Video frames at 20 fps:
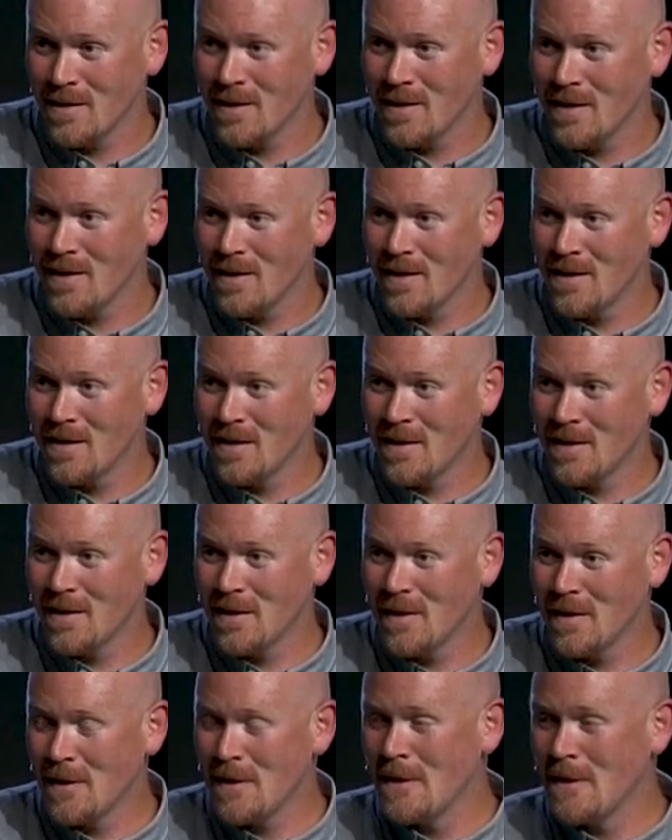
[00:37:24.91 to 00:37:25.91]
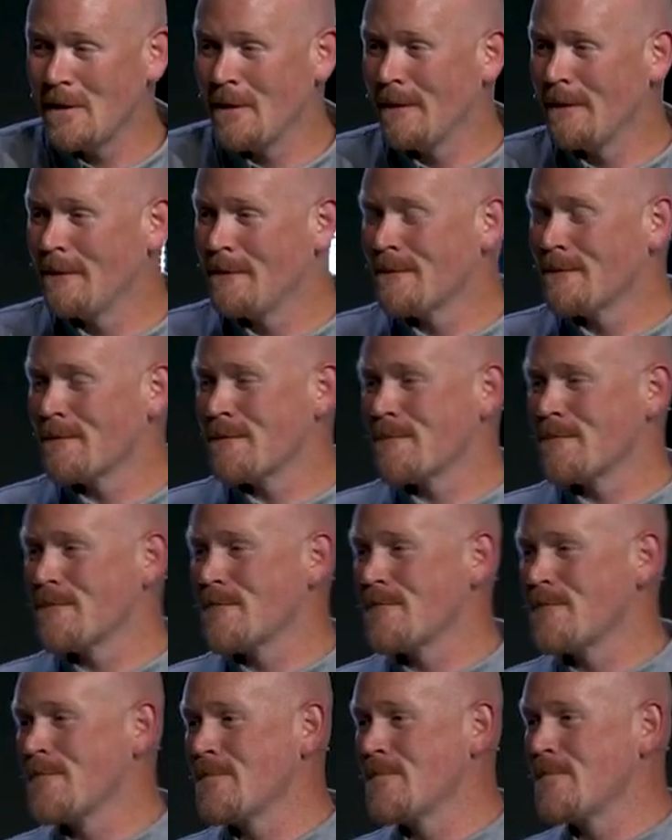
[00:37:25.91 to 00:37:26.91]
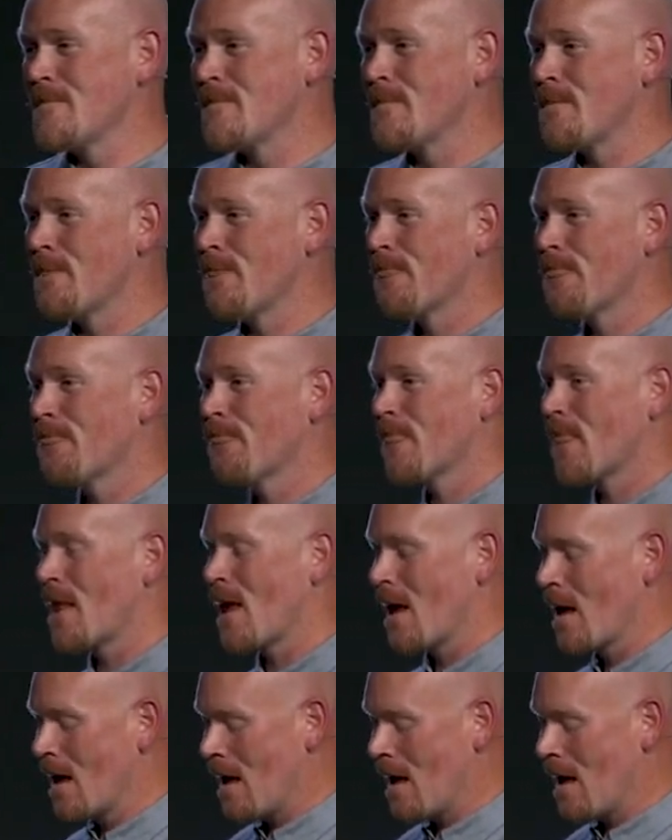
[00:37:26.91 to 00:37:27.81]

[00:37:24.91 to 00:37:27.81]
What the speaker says: Nothing is said.